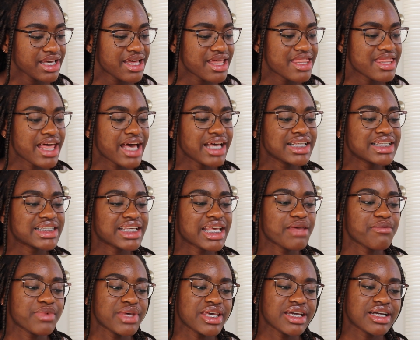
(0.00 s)
That
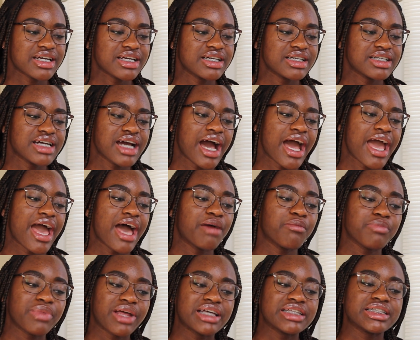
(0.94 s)
same year, I
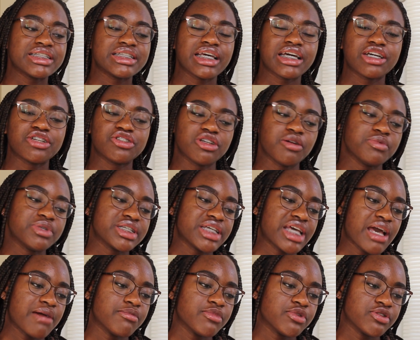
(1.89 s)
had plans to take a trip to
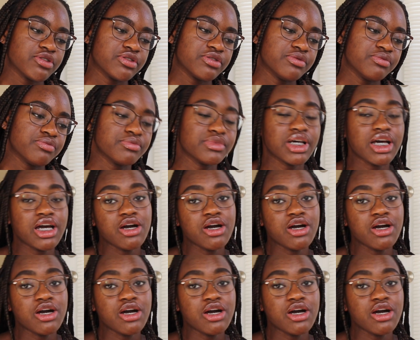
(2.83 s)
Cameroon,